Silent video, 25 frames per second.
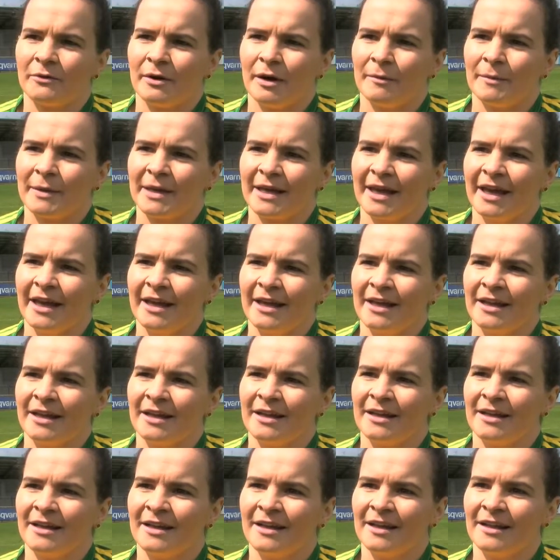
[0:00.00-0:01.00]
or Robbie Keane.
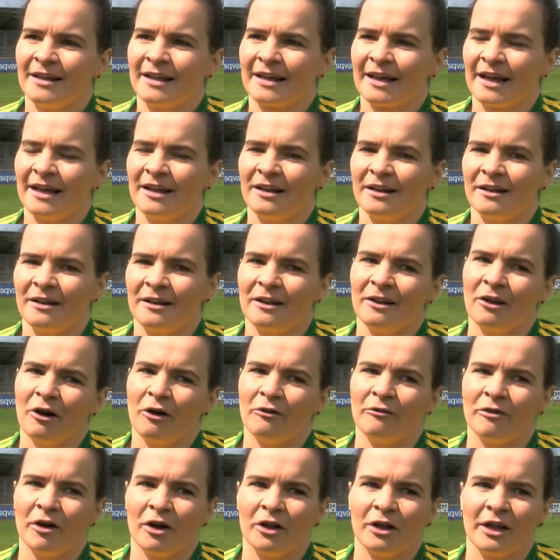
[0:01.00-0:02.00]
Like I
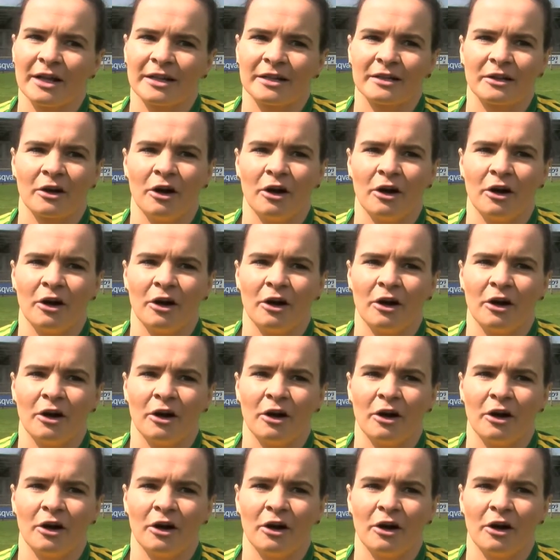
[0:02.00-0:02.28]
love how like